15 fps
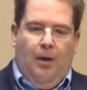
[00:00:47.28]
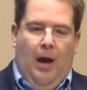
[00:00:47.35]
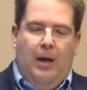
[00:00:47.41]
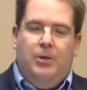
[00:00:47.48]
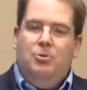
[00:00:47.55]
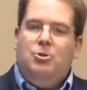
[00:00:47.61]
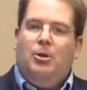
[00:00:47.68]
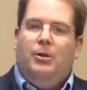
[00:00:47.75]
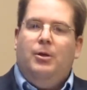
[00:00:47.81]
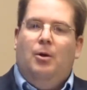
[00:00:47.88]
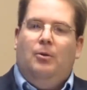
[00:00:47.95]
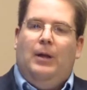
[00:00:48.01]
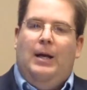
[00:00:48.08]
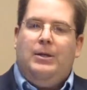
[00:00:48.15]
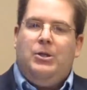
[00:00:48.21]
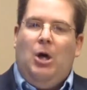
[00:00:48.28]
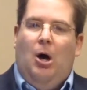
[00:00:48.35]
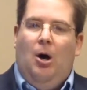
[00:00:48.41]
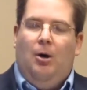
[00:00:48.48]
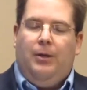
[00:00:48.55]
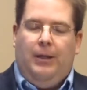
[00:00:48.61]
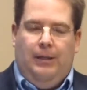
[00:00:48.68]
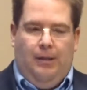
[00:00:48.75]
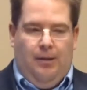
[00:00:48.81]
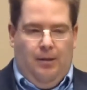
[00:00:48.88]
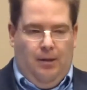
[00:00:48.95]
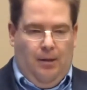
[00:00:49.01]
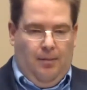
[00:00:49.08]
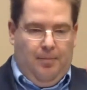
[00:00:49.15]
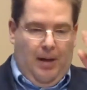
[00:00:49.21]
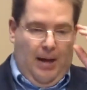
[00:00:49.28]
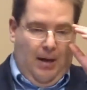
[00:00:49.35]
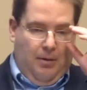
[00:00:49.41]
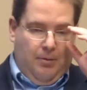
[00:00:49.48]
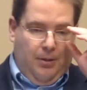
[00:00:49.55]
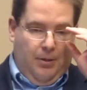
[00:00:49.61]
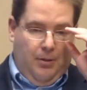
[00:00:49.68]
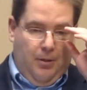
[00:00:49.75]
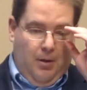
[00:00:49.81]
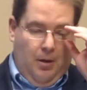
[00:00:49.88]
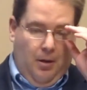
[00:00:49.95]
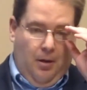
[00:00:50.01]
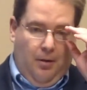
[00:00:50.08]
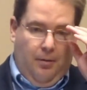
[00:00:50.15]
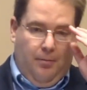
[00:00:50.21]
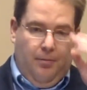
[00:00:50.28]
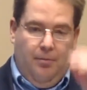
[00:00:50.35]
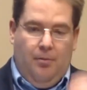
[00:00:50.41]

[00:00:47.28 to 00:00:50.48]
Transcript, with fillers: I usually don't like talking about uh,